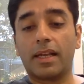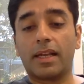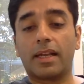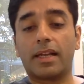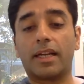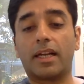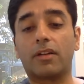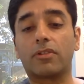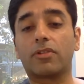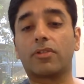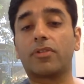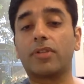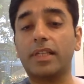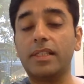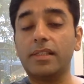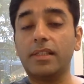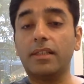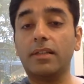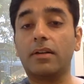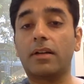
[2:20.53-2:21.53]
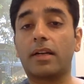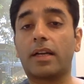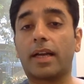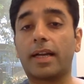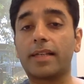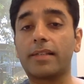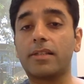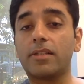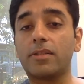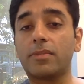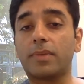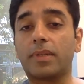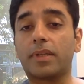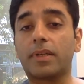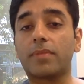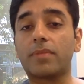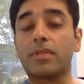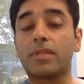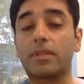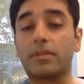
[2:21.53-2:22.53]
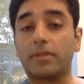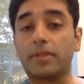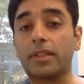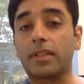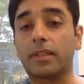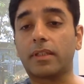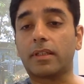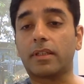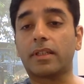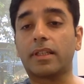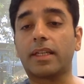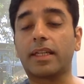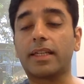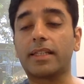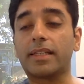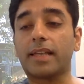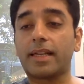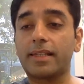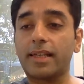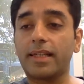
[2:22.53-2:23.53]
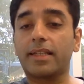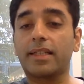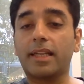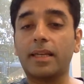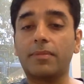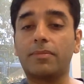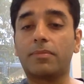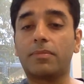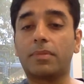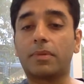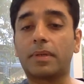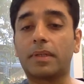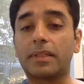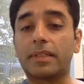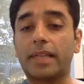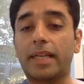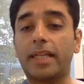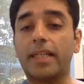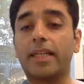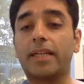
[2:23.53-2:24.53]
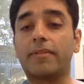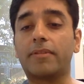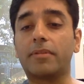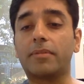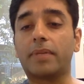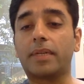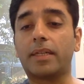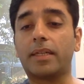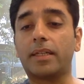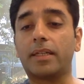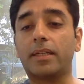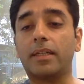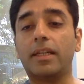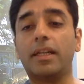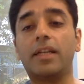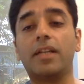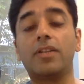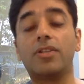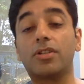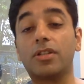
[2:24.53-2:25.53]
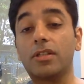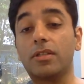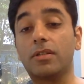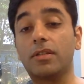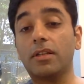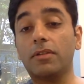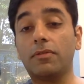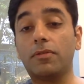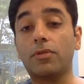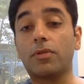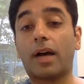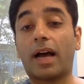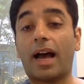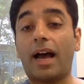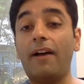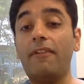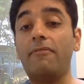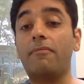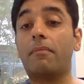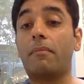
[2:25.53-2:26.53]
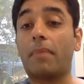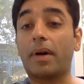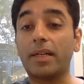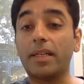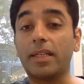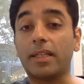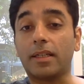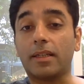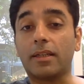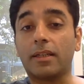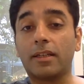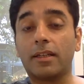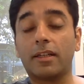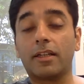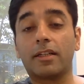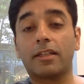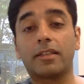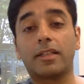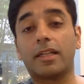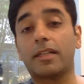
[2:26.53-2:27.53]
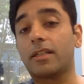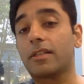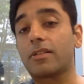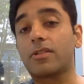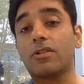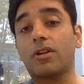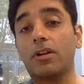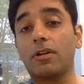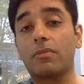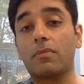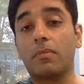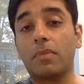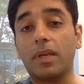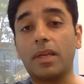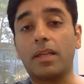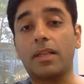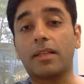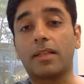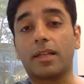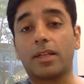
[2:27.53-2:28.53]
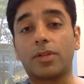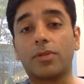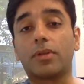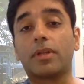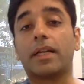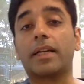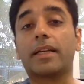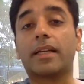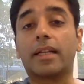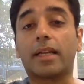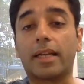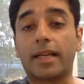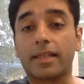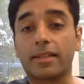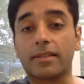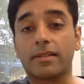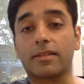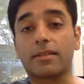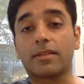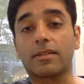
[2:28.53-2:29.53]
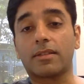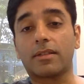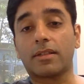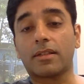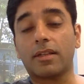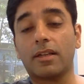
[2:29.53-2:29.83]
Now, the reason license becomes difficult is, as I keep telling everybody, just if you have money, that does not mean that you're getting a license.